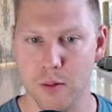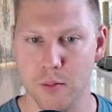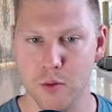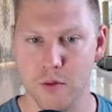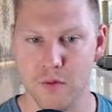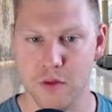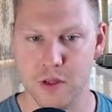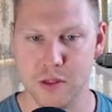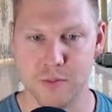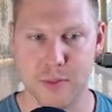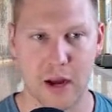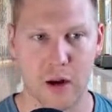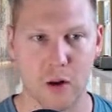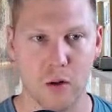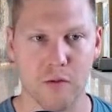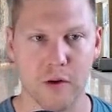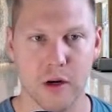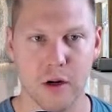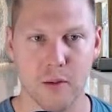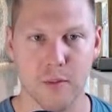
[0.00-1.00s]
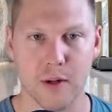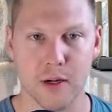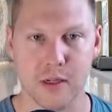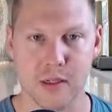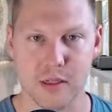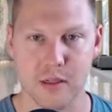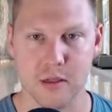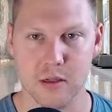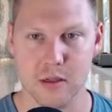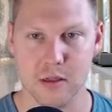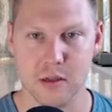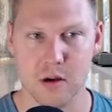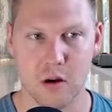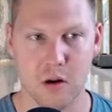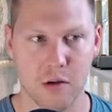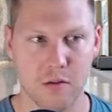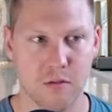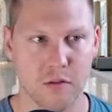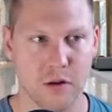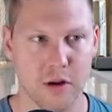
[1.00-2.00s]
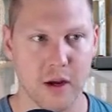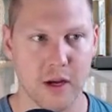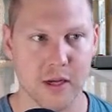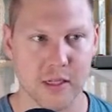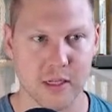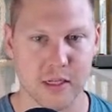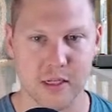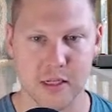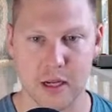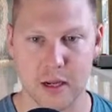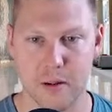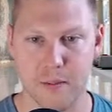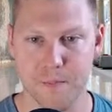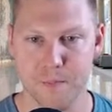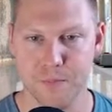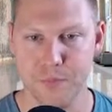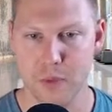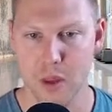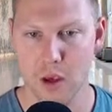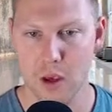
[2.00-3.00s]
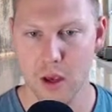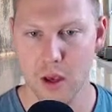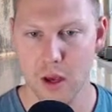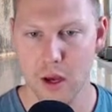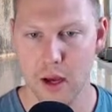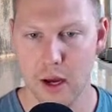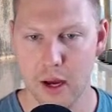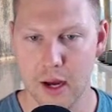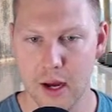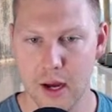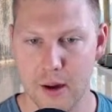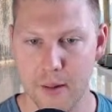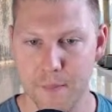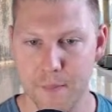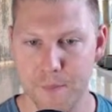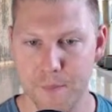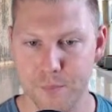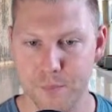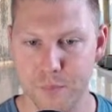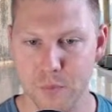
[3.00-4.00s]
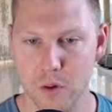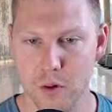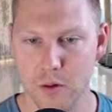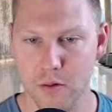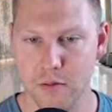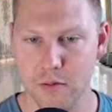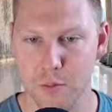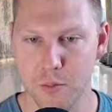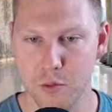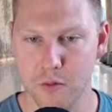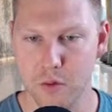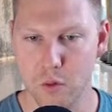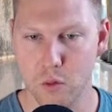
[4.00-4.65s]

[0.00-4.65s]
move this back over here because it's hard for you guys to see. If I move it